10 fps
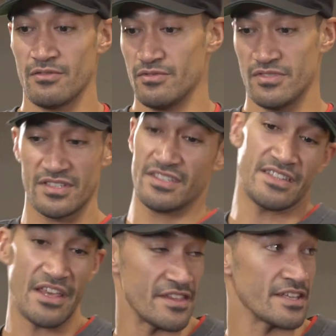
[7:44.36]
This is
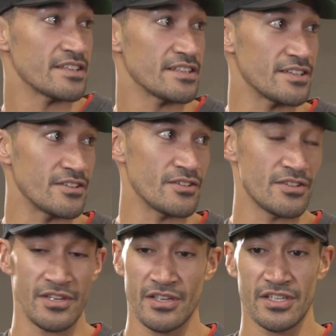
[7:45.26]
nothing, you know.
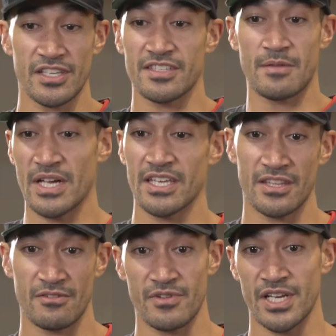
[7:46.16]
Yes, I might get in
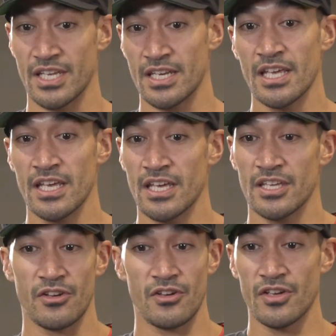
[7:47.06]
the ring and,
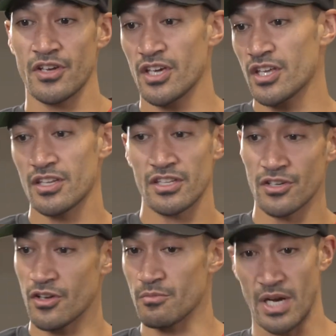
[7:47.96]
you know,
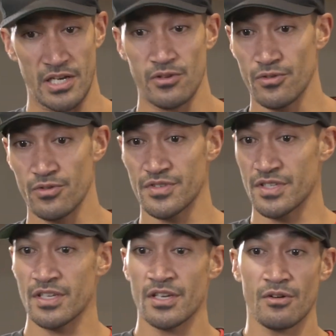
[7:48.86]
I might lose
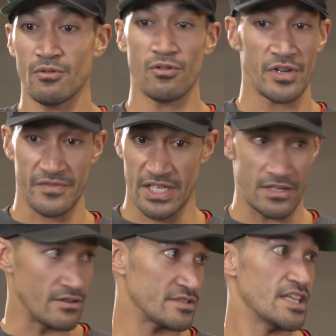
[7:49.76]
or even get
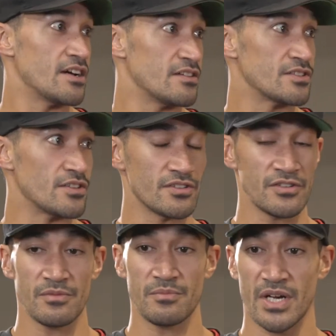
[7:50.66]
knocked out, you know.
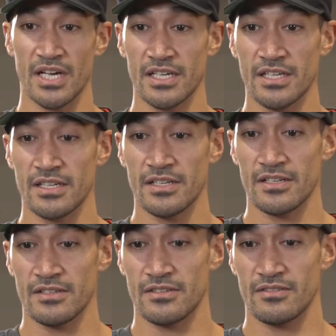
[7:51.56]
But
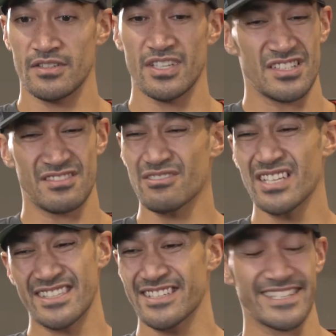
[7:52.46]
I sort of
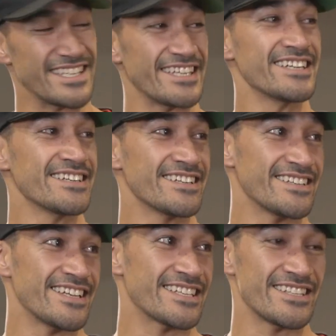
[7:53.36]
like didn't care.
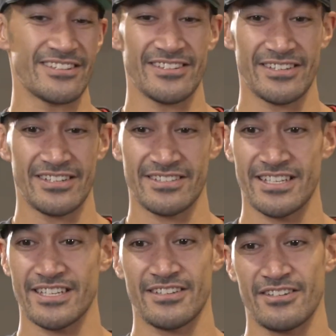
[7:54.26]
Like, you know, I was
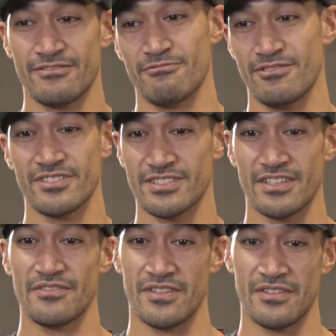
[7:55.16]
like, well,
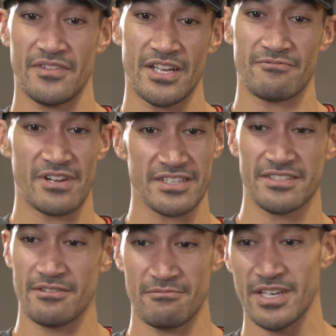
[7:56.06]
if I raise
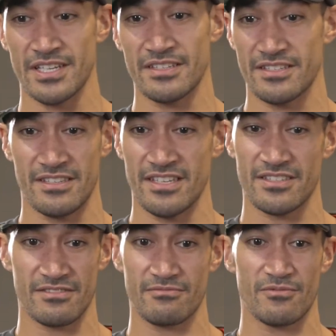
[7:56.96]
the awareness, then
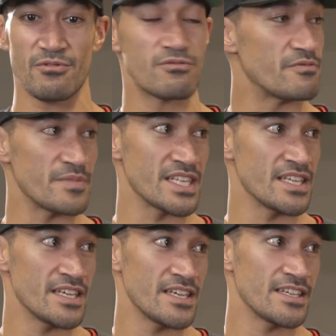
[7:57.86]
that's cool with me.
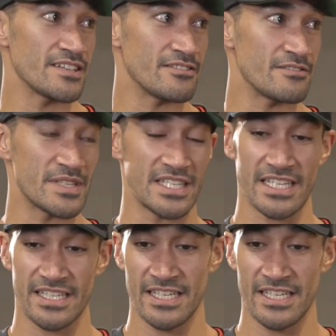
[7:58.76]
You know what I mean? Like,